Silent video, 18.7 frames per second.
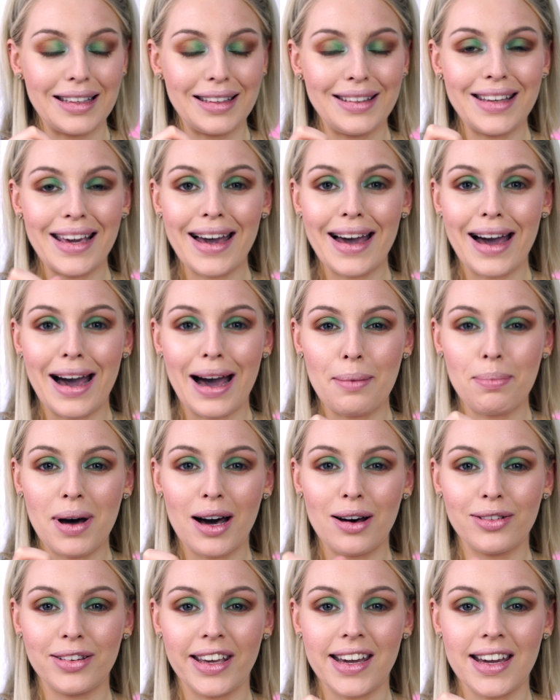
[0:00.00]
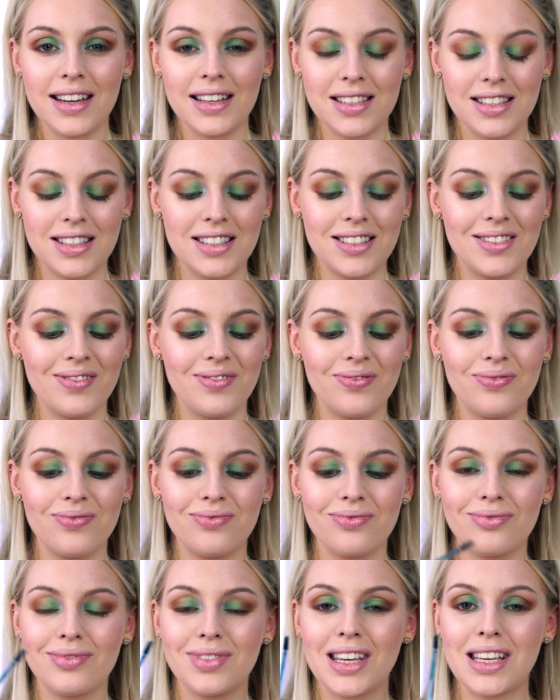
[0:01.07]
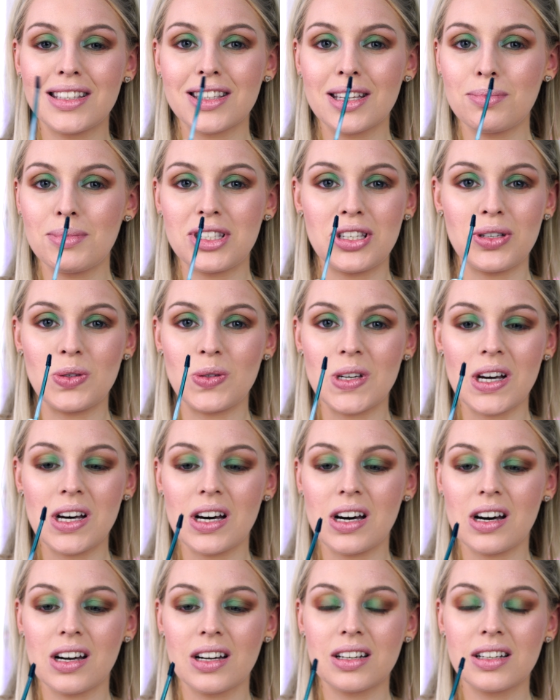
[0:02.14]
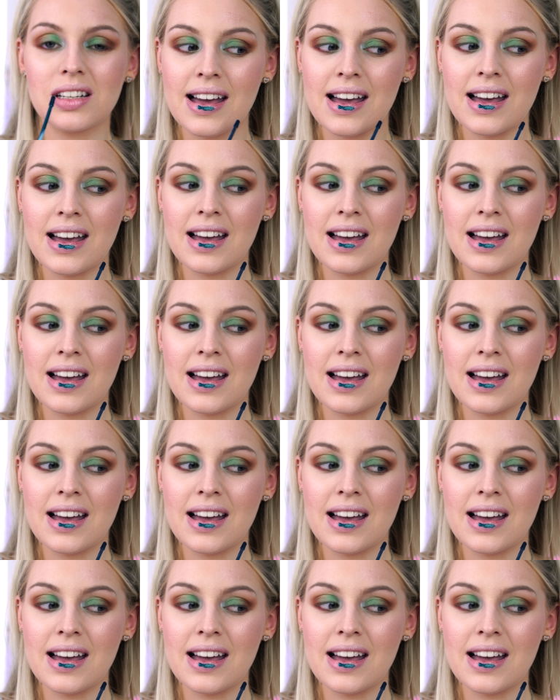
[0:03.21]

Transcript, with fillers: Yeah, about this. It's going to be too dark.